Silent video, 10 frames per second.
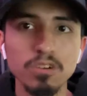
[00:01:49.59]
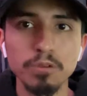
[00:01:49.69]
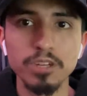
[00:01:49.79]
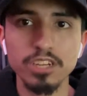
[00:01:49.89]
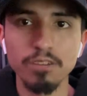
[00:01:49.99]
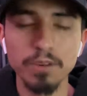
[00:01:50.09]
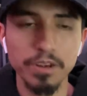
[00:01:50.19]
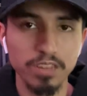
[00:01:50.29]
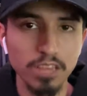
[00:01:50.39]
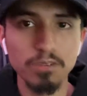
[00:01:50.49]
which I'm
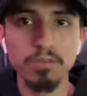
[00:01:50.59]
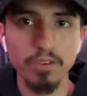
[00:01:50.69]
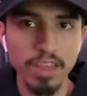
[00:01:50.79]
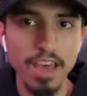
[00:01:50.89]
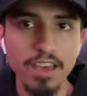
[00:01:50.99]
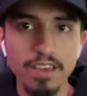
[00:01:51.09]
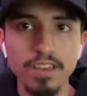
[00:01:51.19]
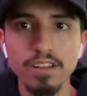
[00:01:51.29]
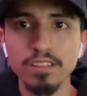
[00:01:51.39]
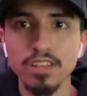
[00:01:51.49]
very thankful for that
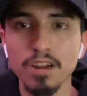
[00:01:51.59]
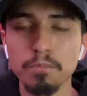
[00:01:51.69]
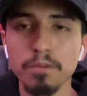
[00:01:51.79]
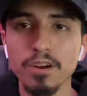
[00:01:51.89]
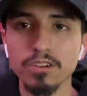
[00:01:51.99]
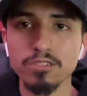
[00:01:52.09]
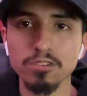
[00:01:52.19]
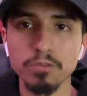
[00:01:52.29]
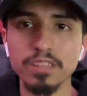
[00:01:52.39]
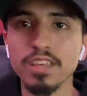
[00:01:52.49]
that I'm partners to with,